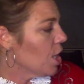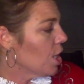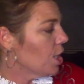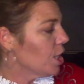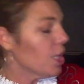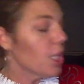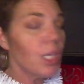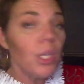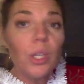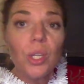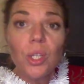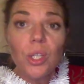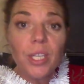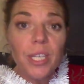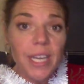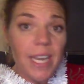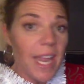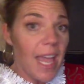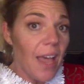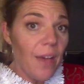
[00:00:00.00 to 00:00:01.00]
you'll
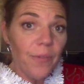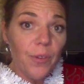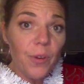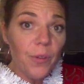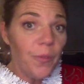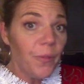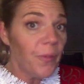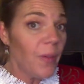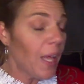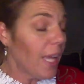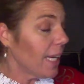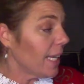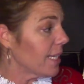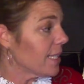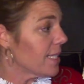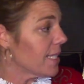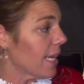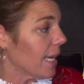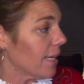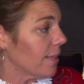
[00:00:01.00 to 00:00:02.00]
never
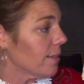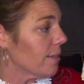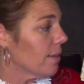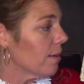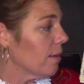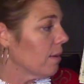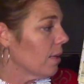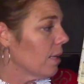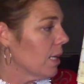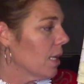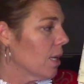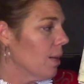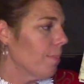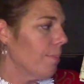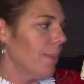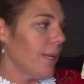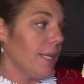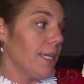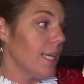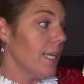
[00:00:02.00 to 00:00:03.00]
find it.
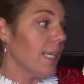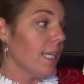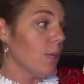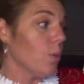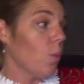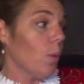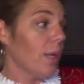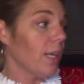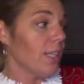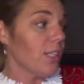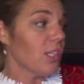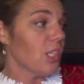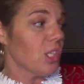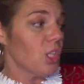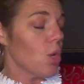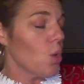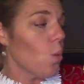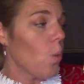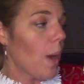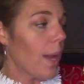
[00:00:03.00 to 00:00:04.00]
But Nicki wanted
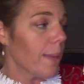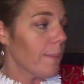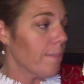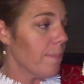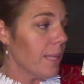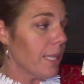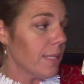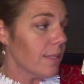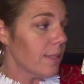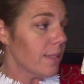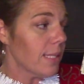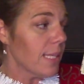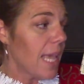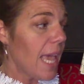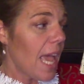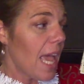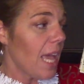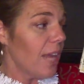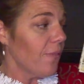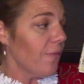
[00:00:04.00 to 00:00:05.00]
snow white mittens,
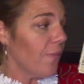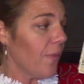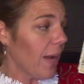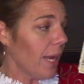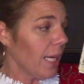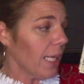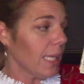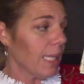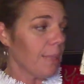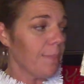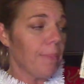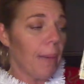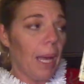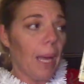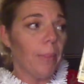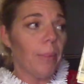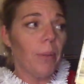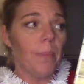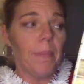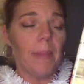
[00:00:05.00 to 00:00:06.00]
and finally
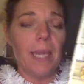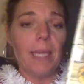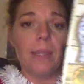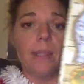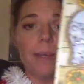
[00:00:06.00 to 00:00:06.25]
Baba made